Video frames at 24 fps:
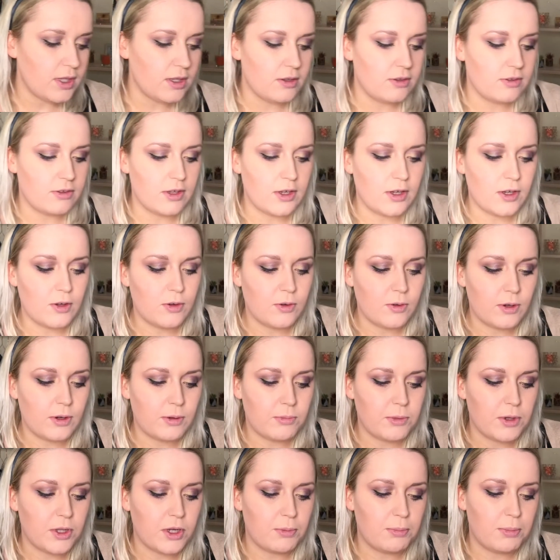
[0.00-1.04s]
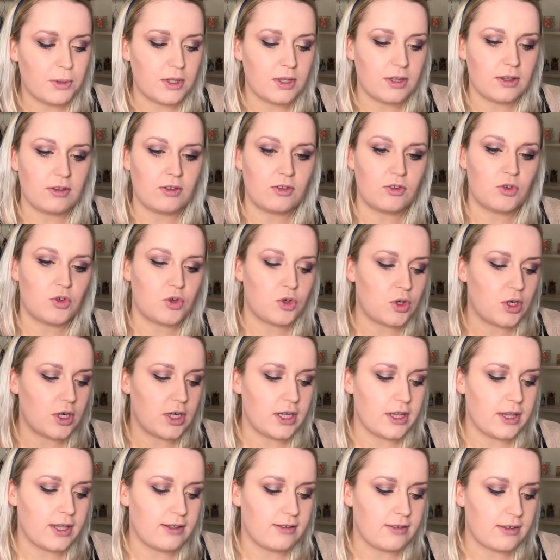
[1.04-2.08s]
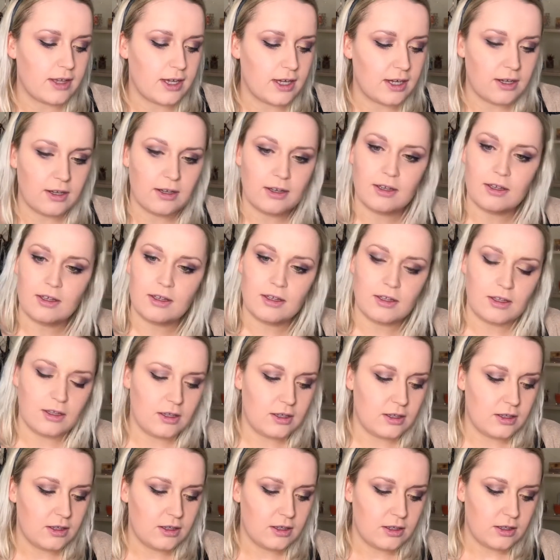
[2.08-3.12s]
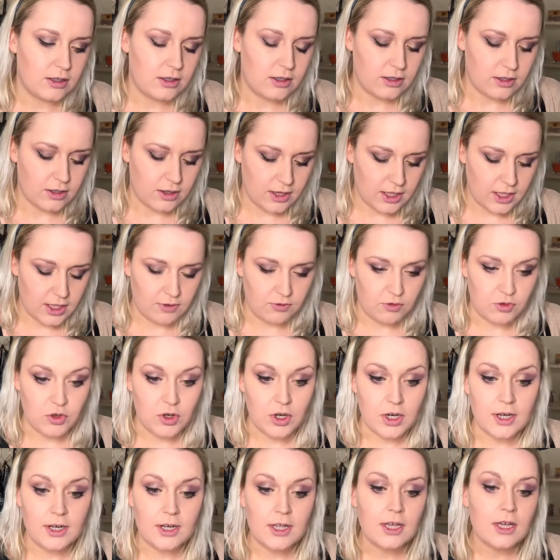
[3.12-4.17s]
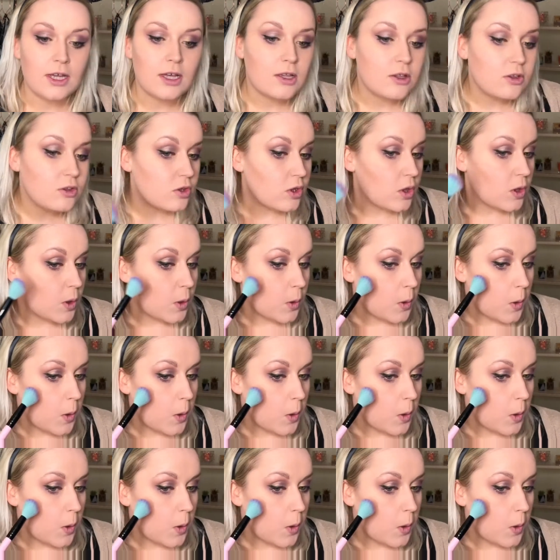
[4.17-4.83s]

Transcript: So I'm gonna try this out. I think I've tried it yet, so.